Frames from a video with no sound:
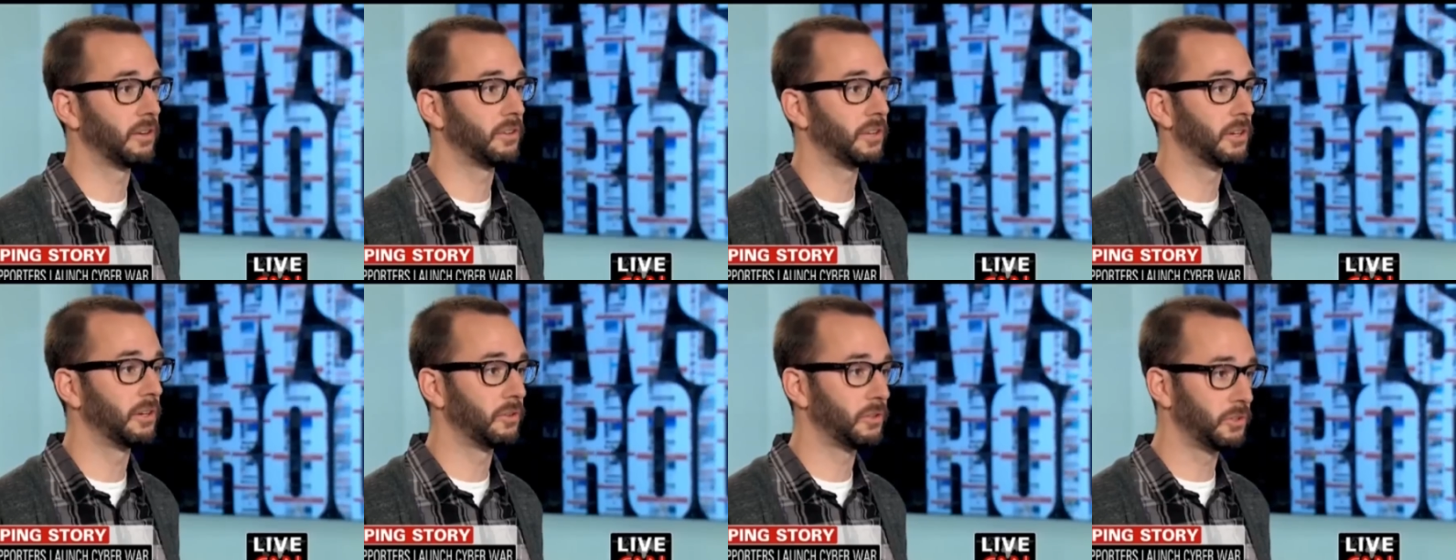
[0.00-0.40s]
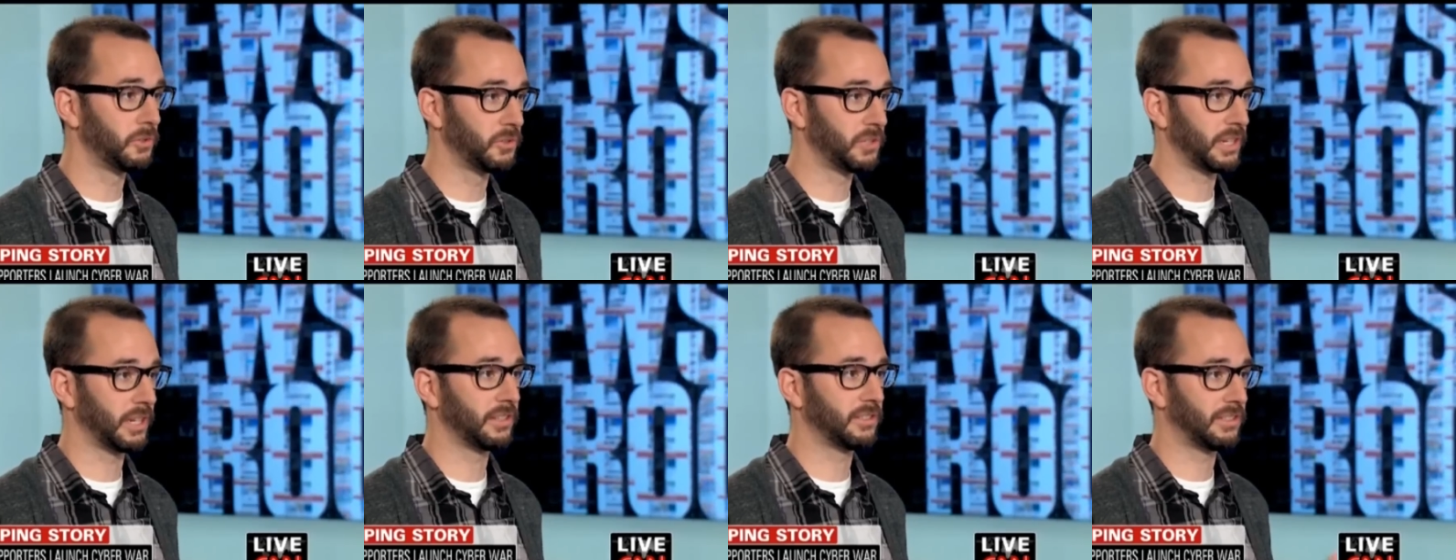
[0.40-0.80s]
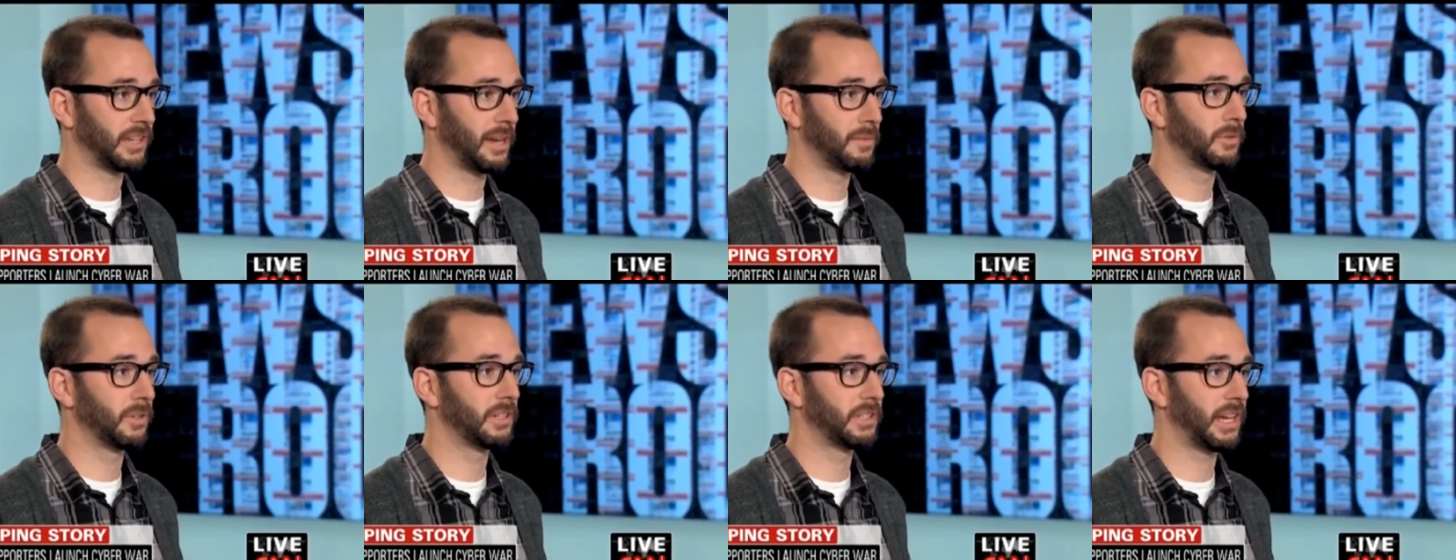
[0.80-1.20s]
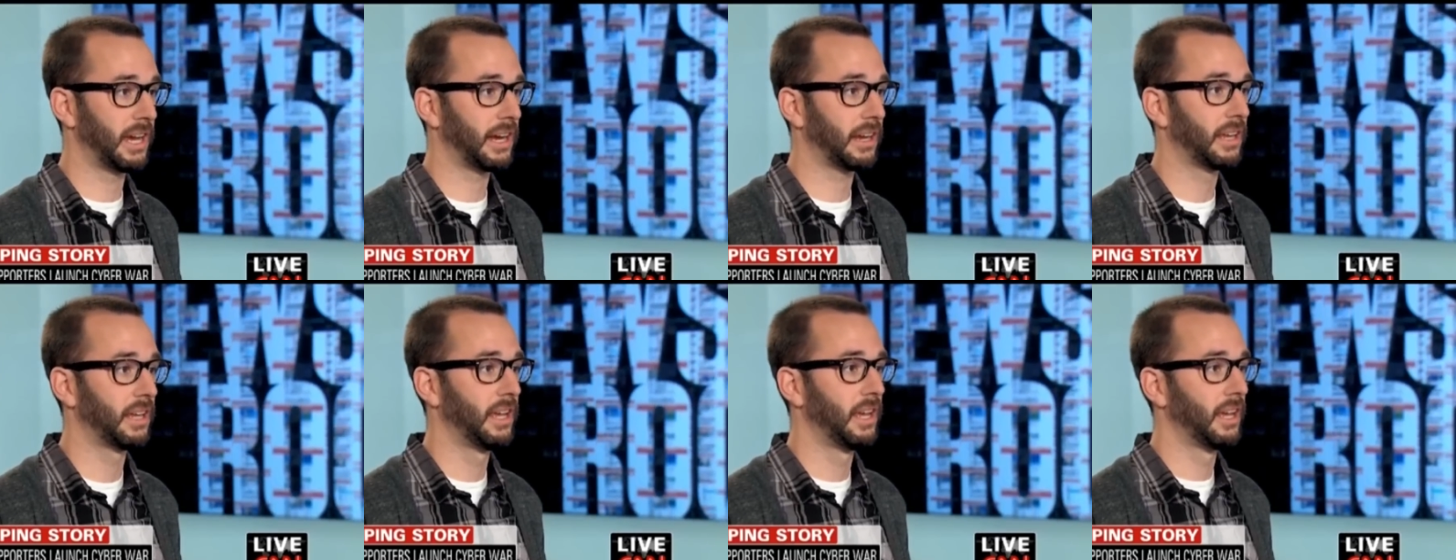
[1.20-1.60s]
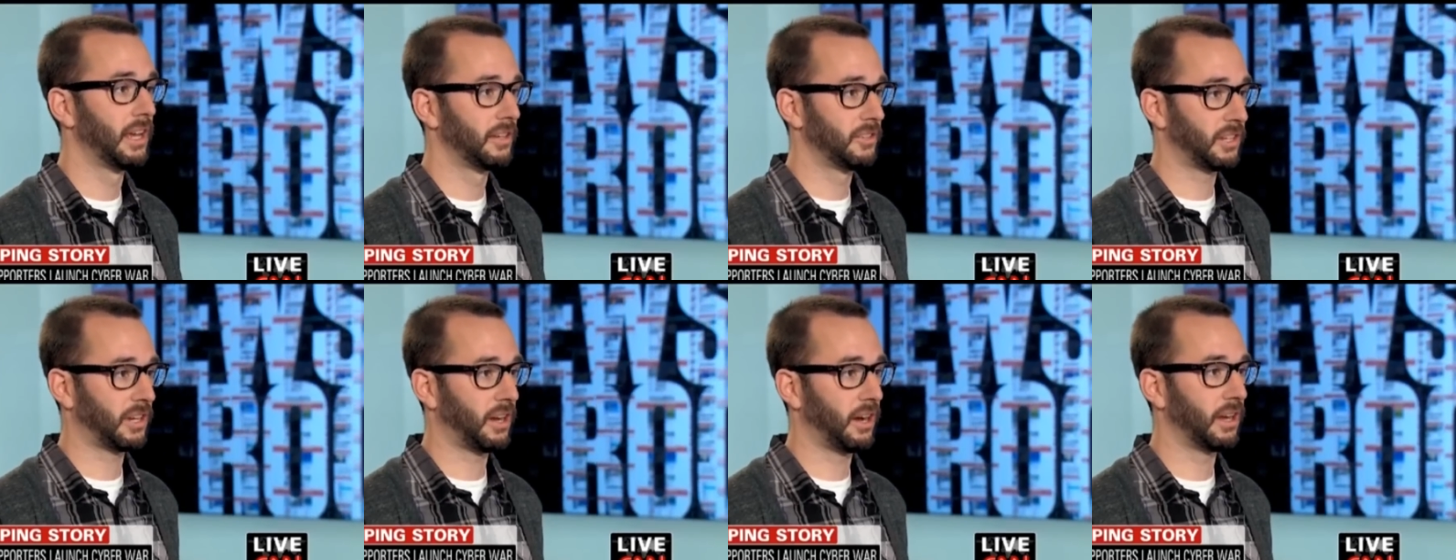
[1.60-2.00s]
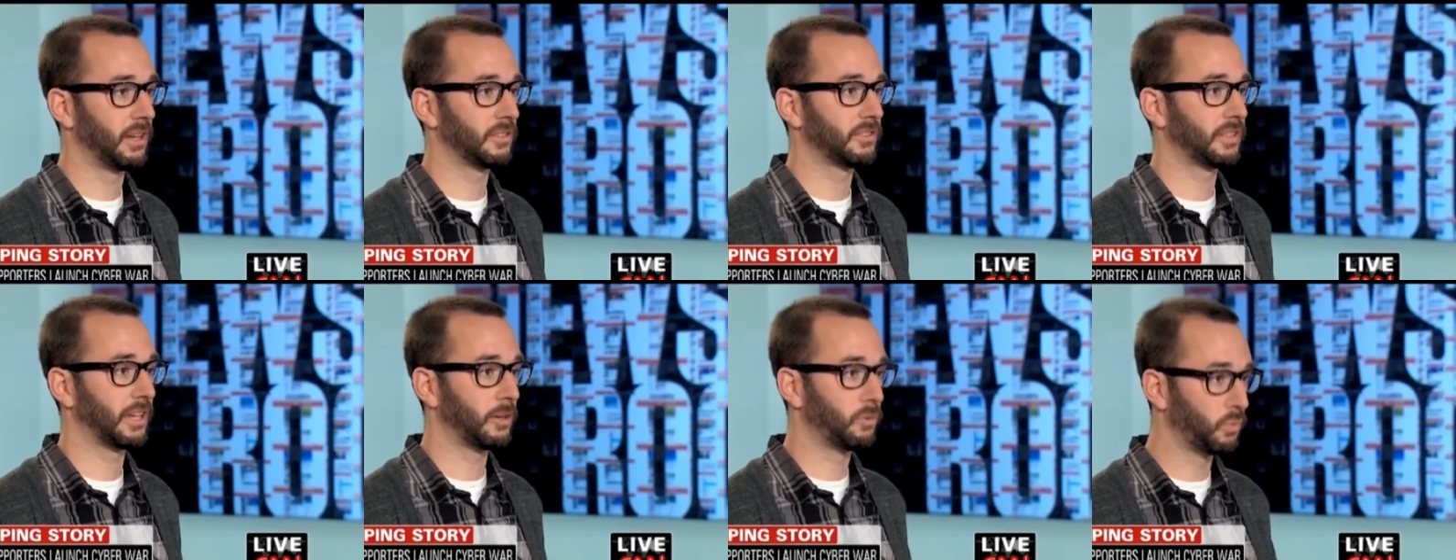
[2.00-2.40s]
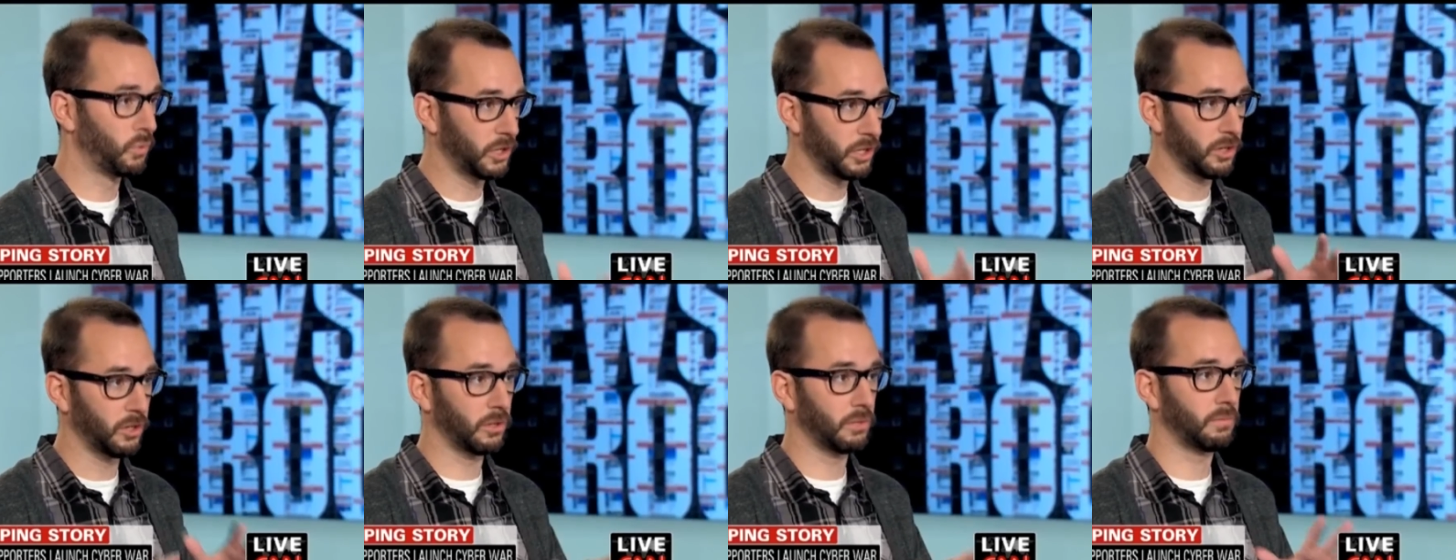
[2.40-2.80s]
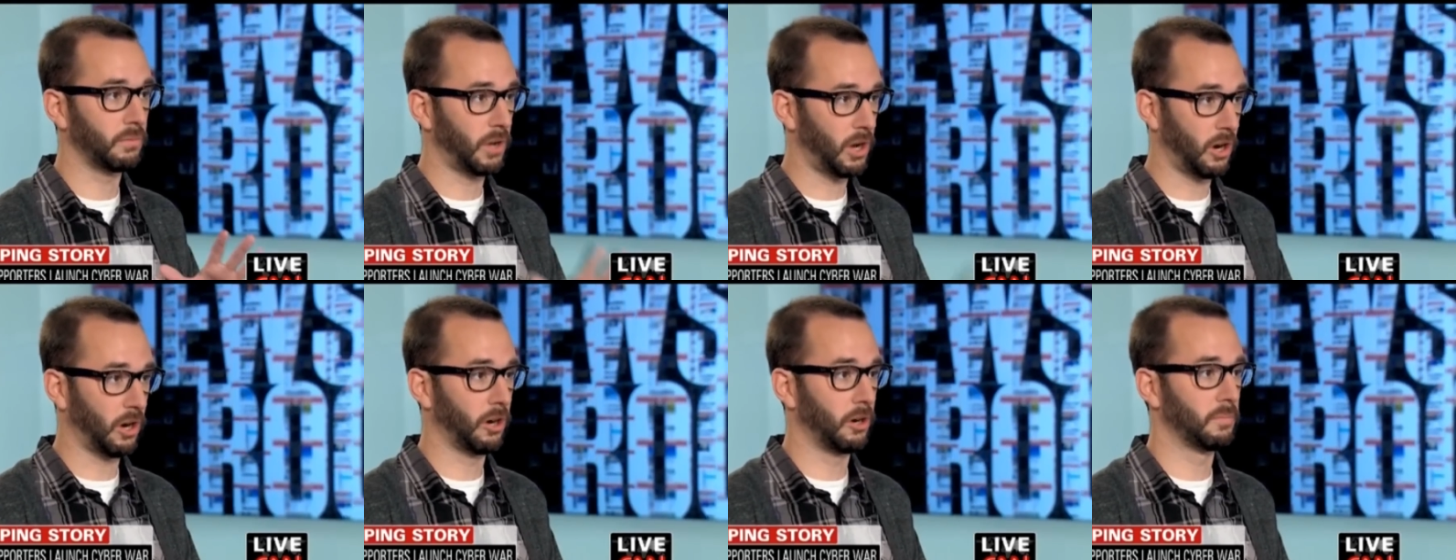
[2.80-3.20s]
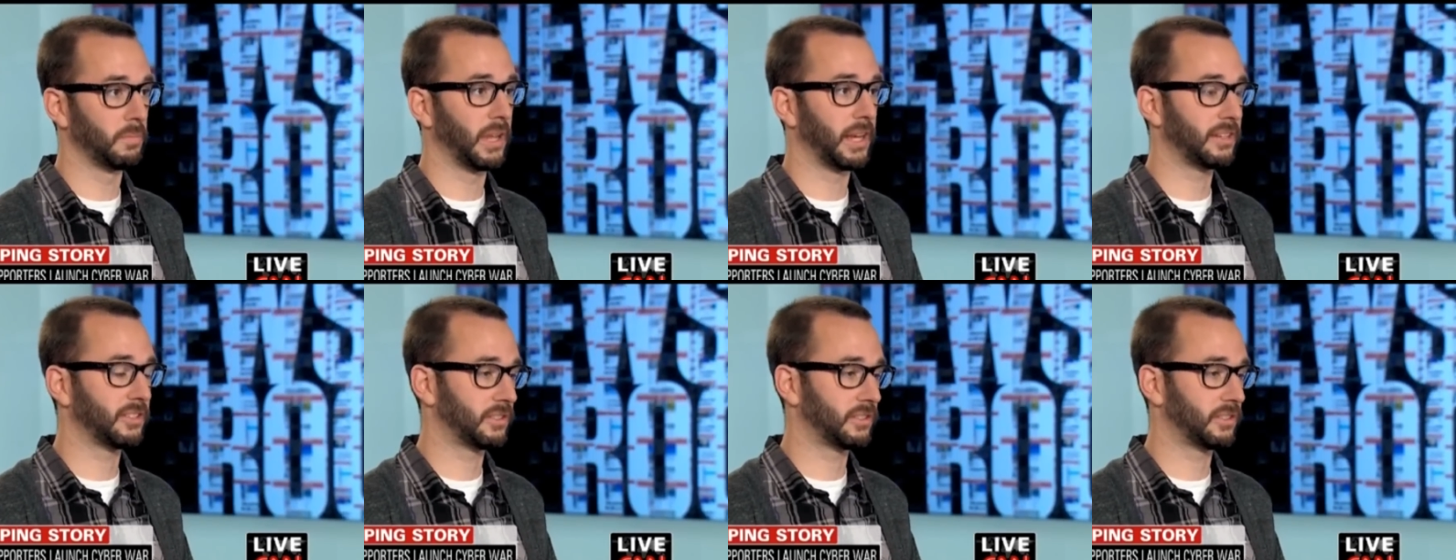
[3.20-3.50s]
using a cyber attack to cause real harm,